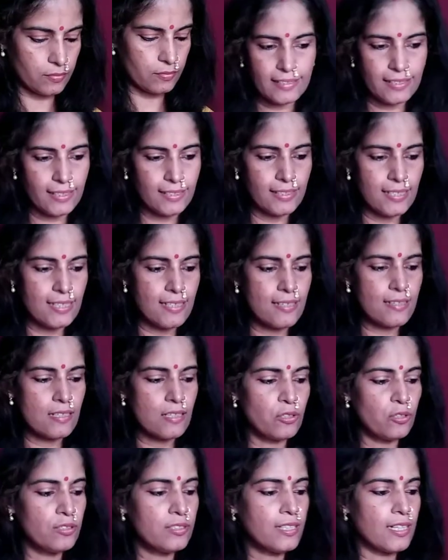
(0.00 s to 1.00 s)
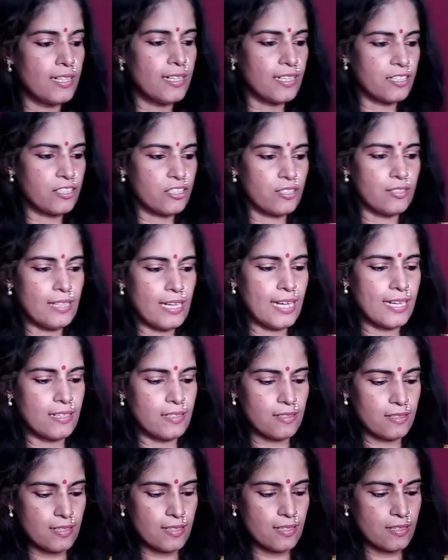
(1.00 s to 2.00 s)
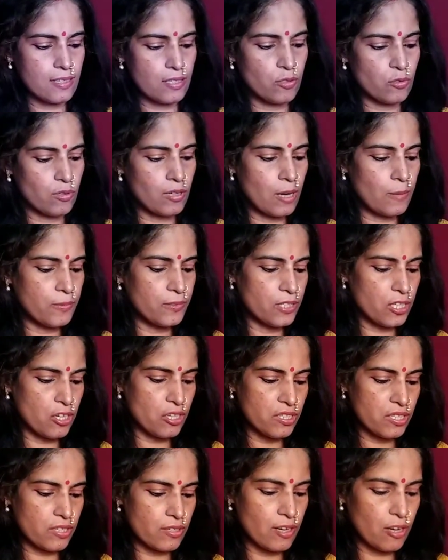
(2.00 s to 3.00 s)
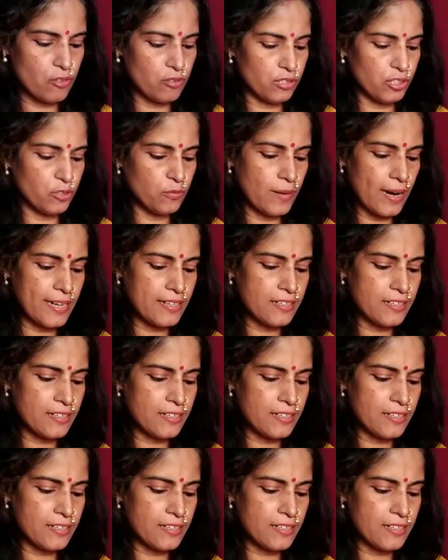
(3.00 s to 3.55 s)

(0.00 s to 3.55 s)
I think this is a good collection, and since Durga Puja is around, you